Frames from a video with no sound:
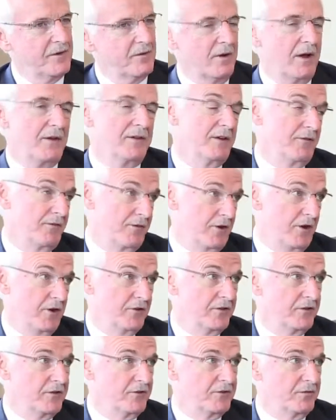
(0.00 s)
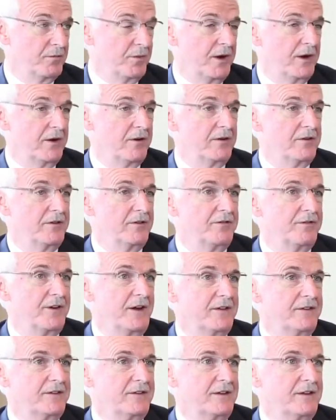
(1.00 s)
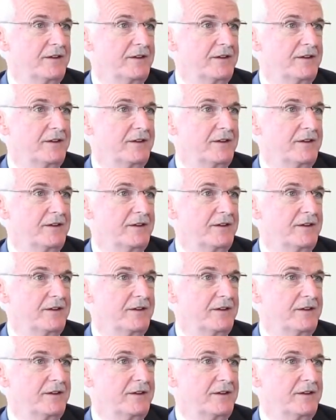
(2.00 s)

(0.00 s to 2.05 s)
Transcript: Well, I think for us in Jumeirah, the fact